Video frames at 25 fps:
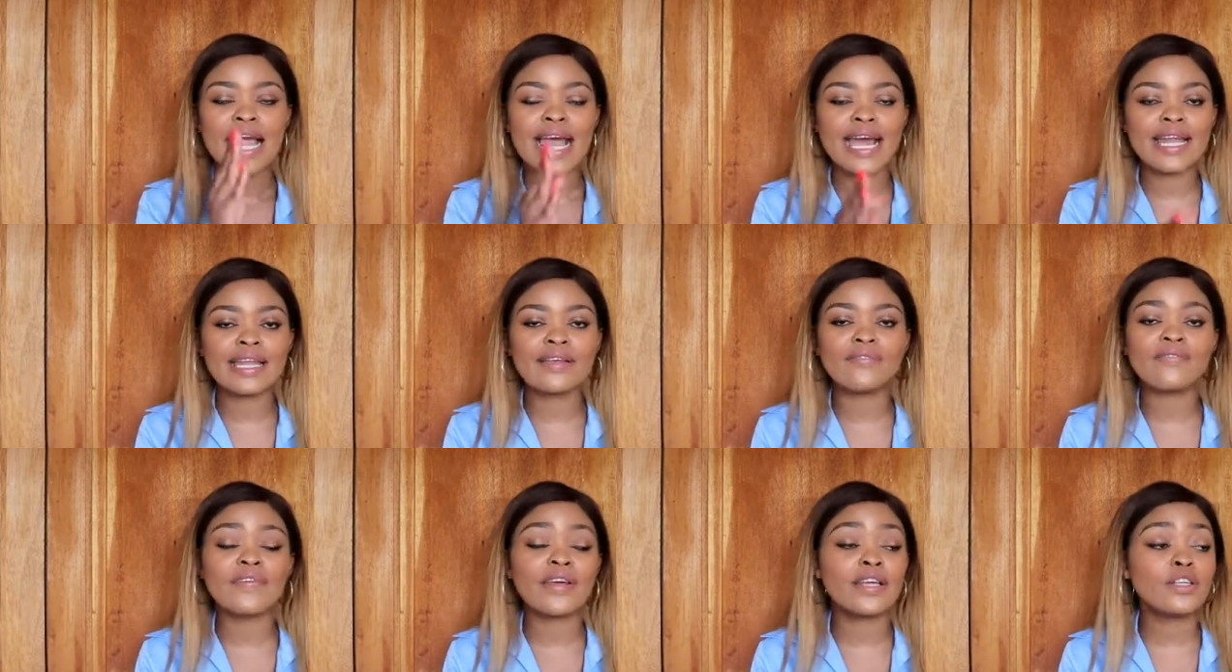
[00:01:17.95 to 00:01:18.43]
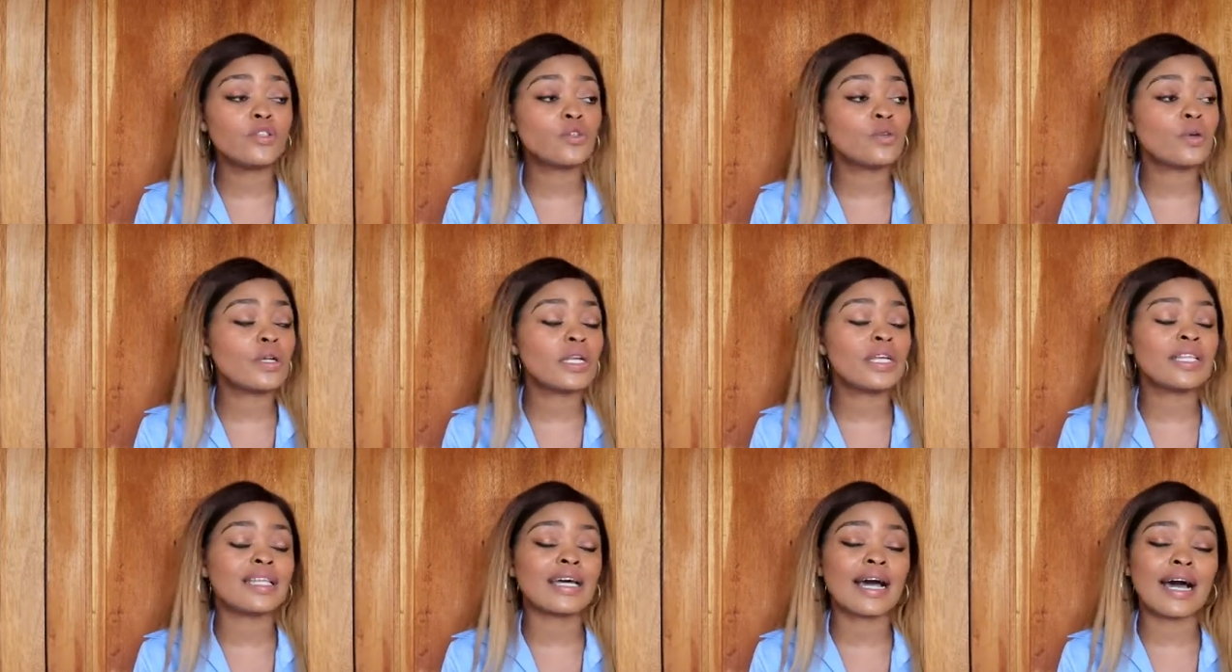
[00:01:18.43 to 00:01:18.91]
and
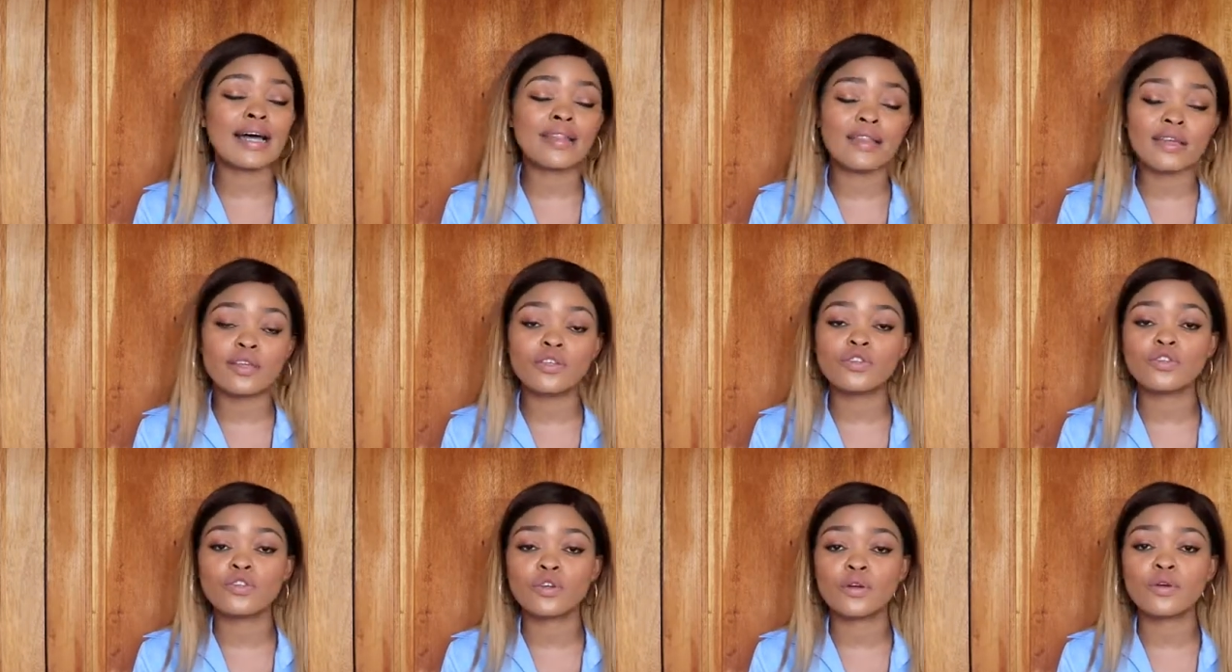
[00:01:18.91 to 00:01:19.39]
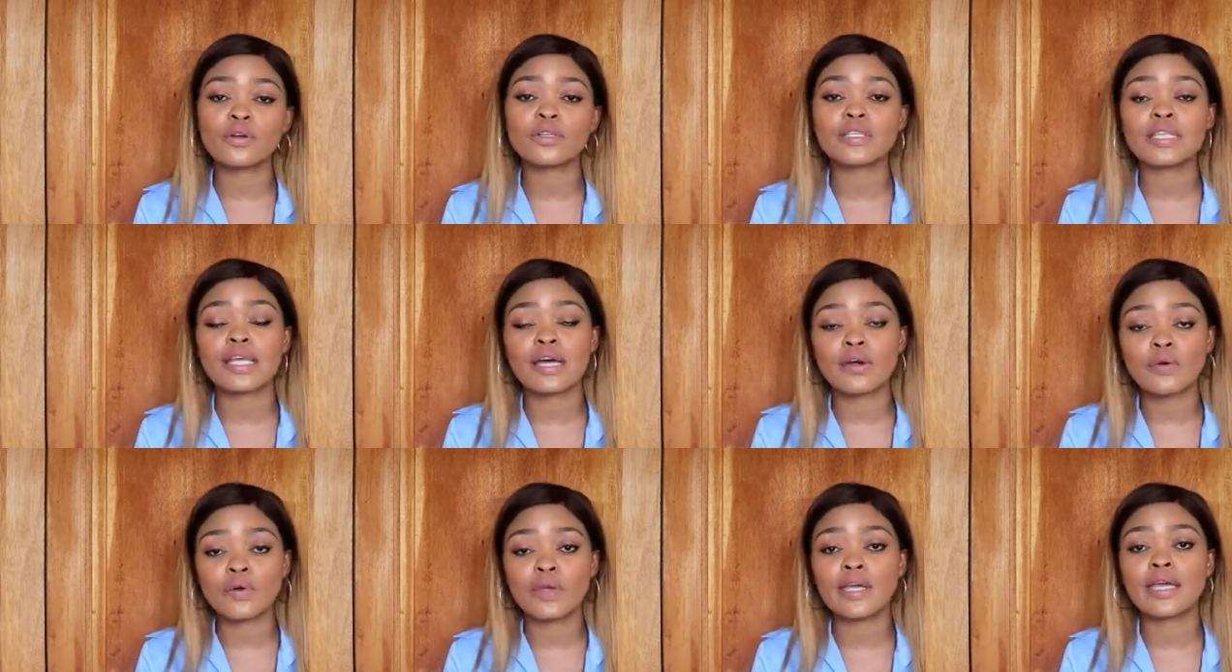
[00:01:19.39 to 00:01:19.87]
eventually the other insurer is
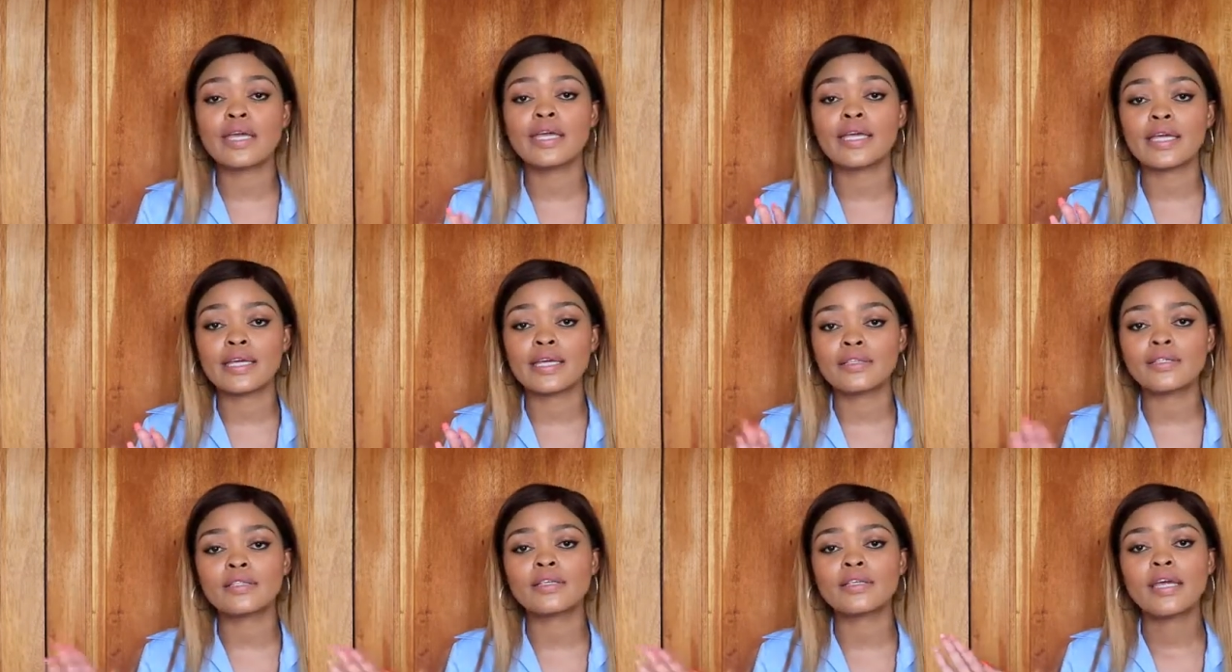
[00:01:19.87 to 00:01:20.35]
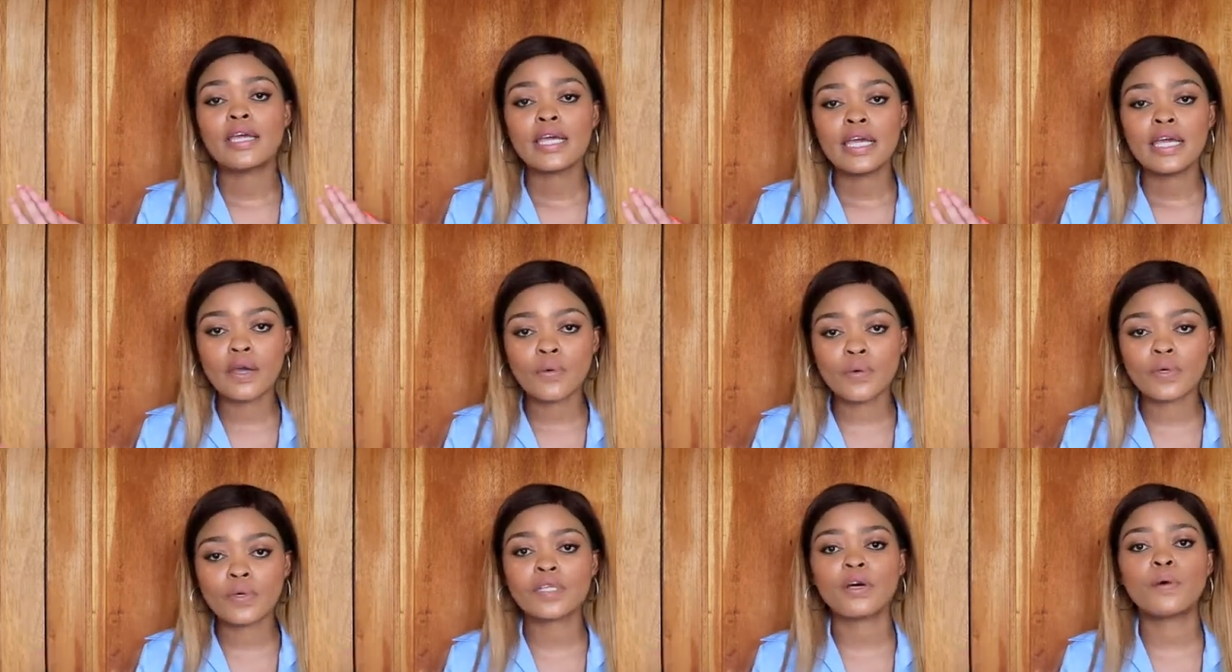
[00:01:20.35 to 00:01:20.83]
like, okay, yes,
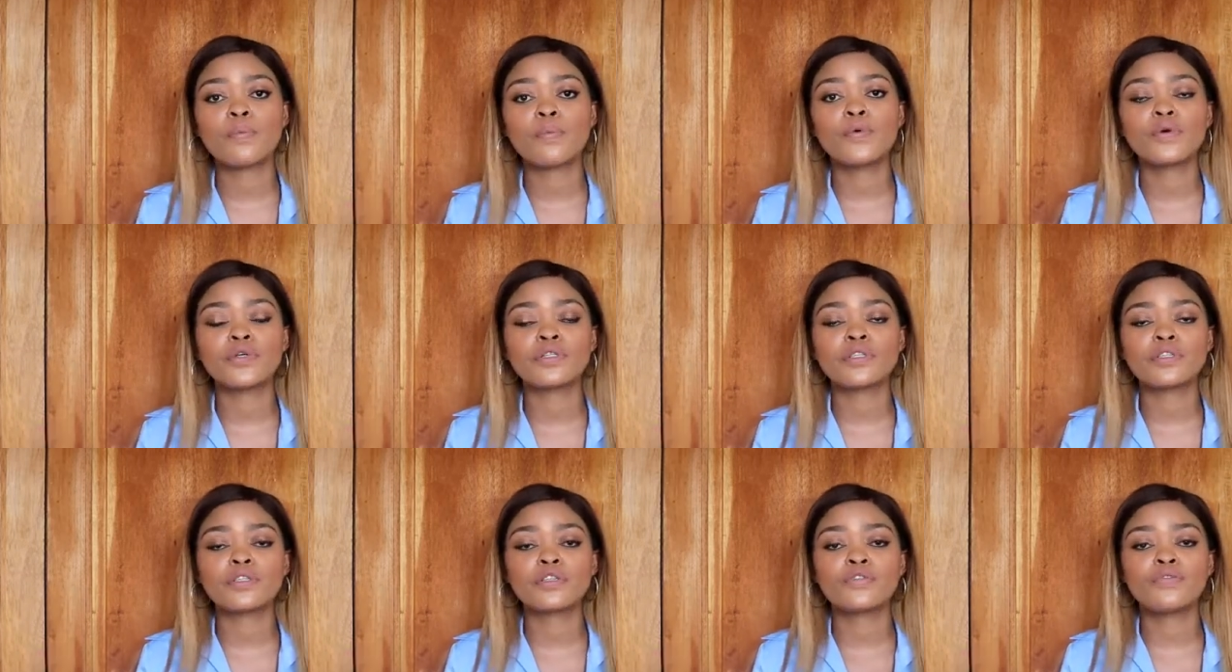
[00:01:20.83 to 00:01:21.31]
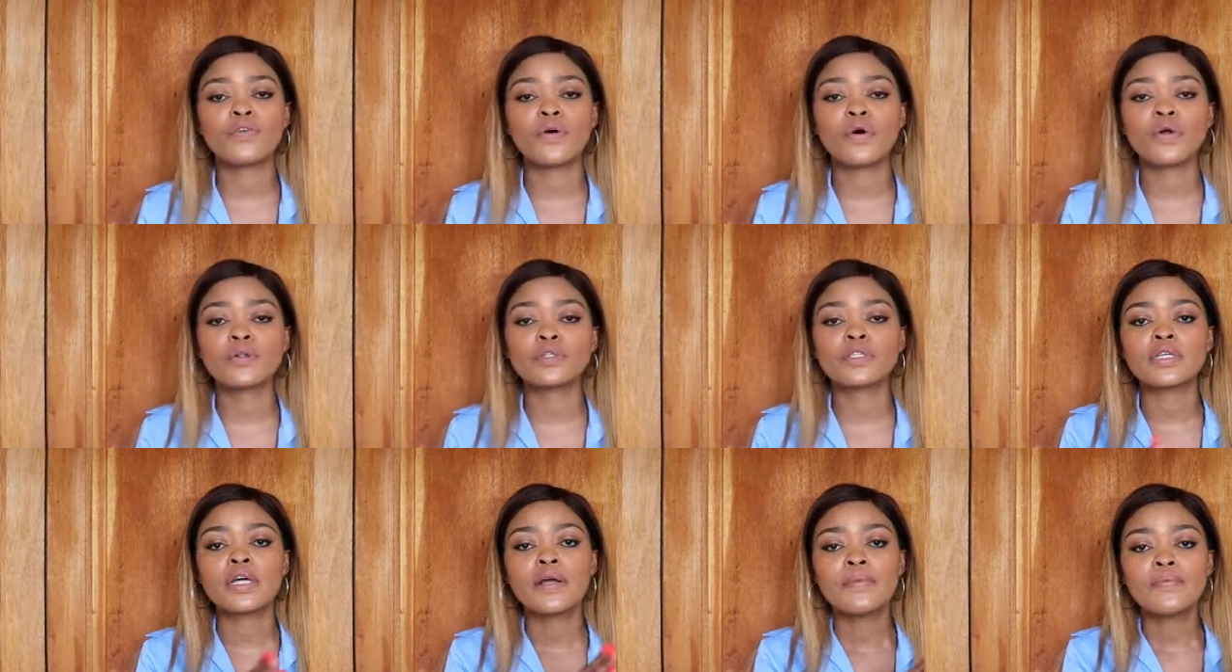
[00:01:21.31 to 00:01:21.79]
it was our person's
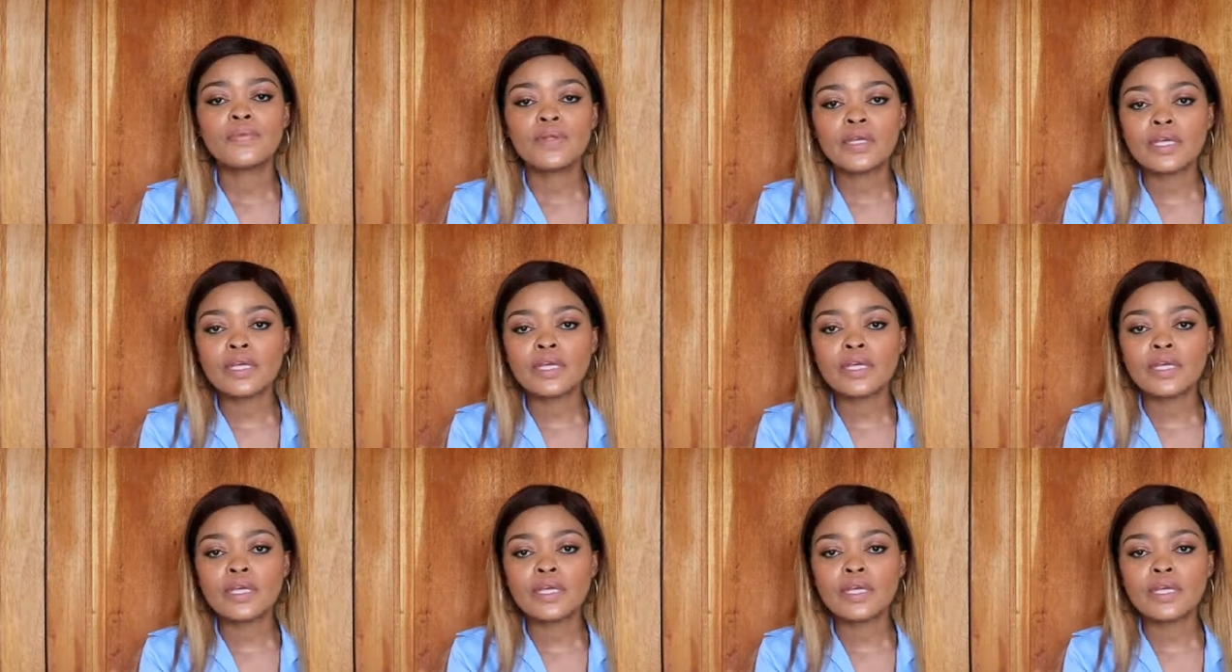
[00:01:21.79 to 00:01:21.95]
fault.